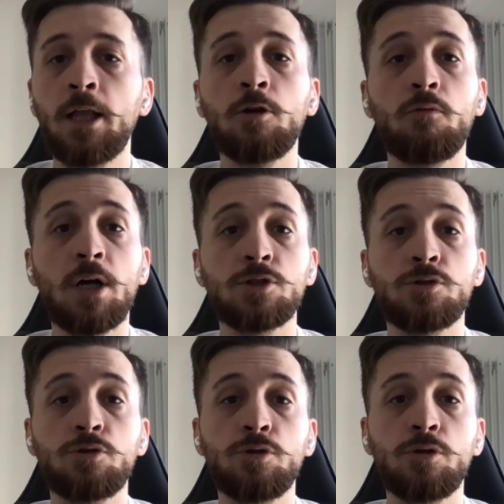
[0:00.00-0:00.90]
allow
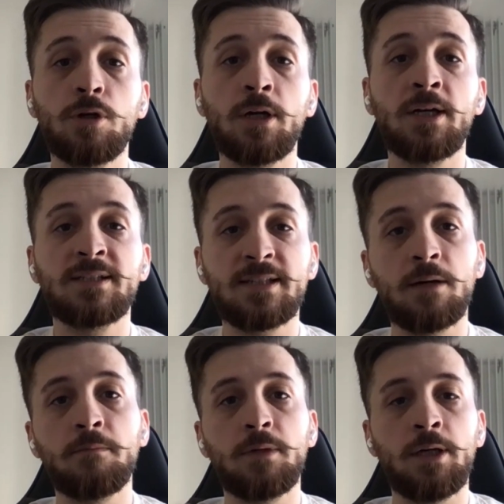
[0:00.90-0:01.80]
us to
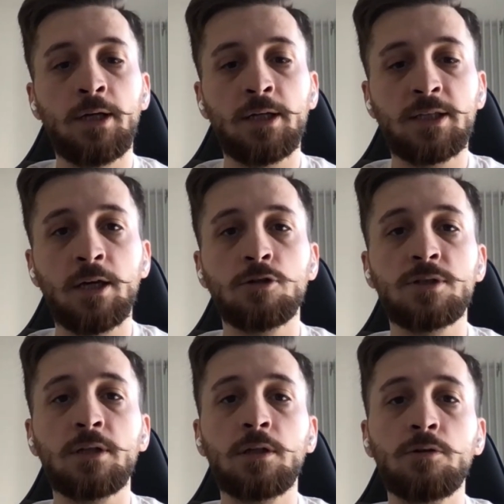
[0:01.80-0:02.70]
some
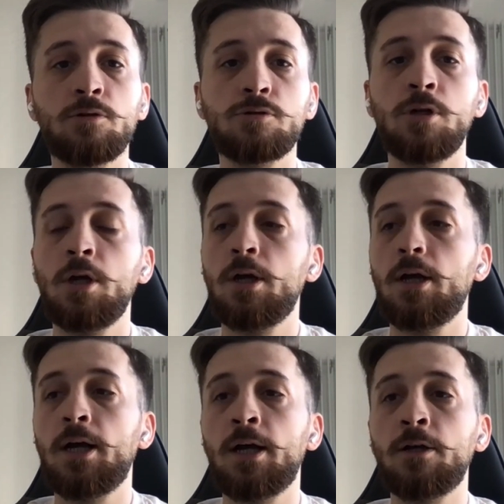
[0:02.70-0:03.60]
chaos scenarios.
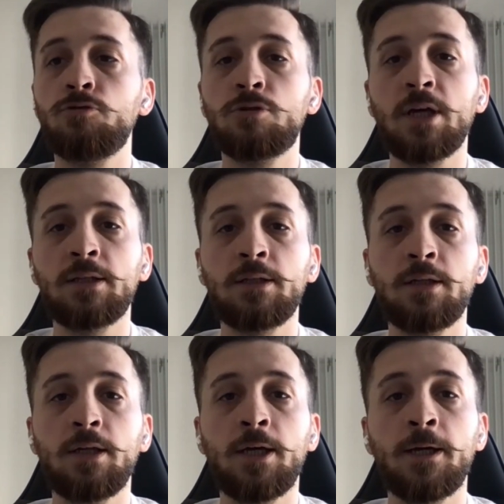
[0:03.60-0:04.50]
You
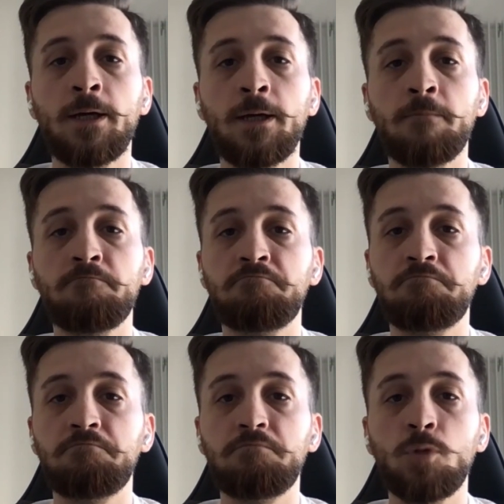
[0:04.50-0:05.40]

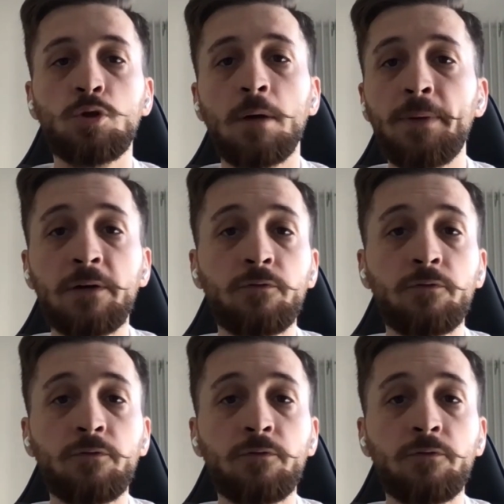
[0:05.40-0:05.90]
can